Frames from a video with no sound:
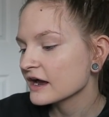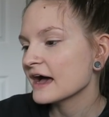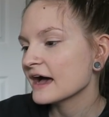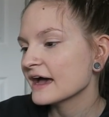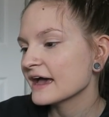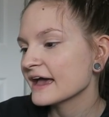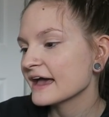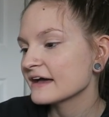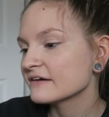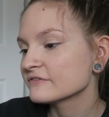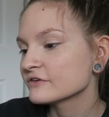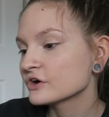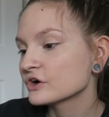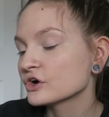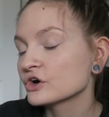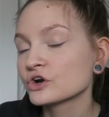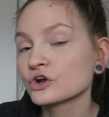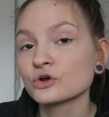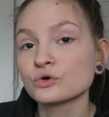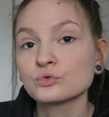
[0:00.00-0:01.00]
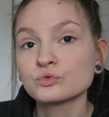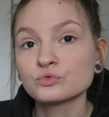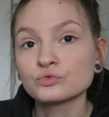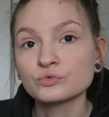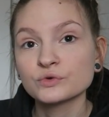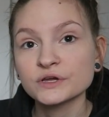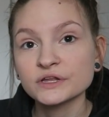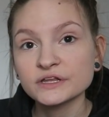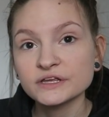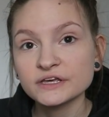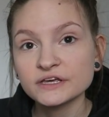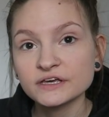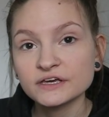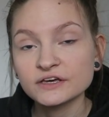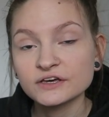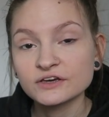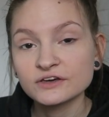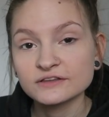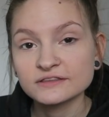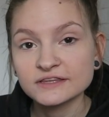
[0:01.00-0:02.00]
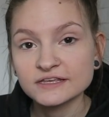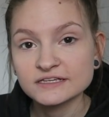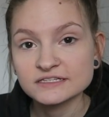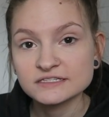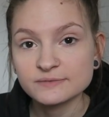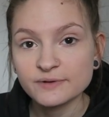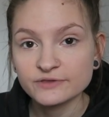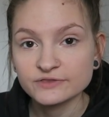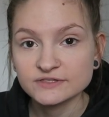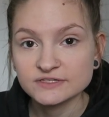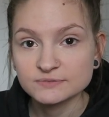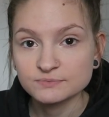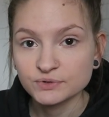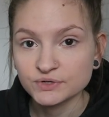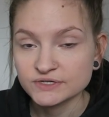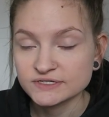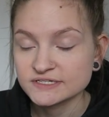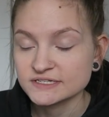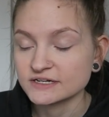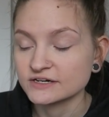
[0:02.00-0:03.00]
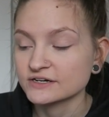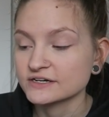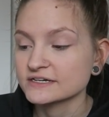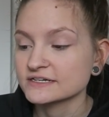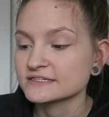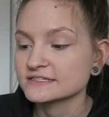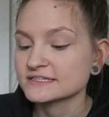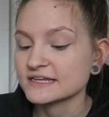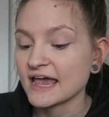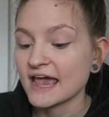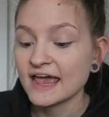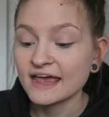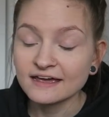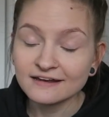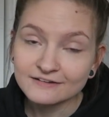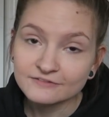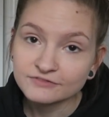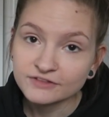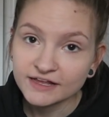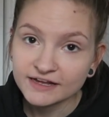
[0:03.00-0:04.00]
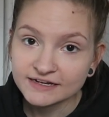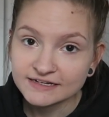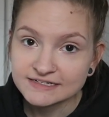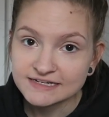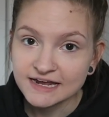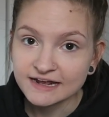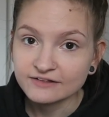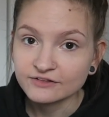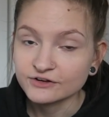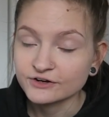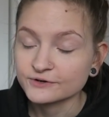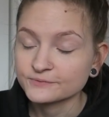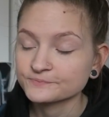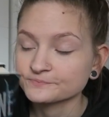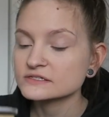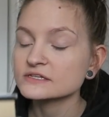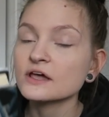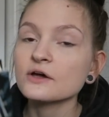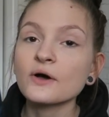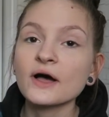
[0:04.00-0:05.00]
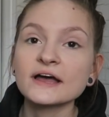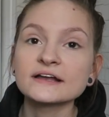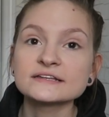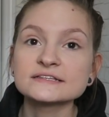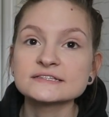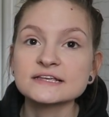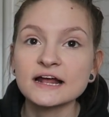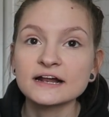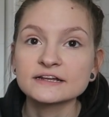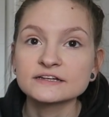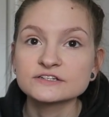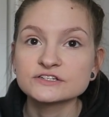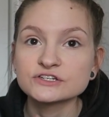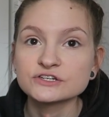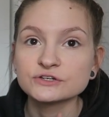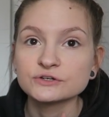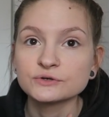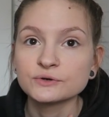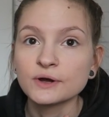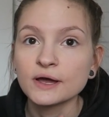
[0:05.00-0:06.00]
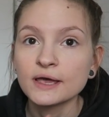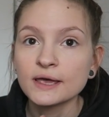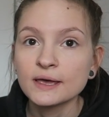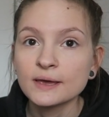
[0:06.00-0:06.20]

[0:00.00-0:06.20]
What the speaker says: I have heard really good things about this book series and of Laini Taylor, so I decided to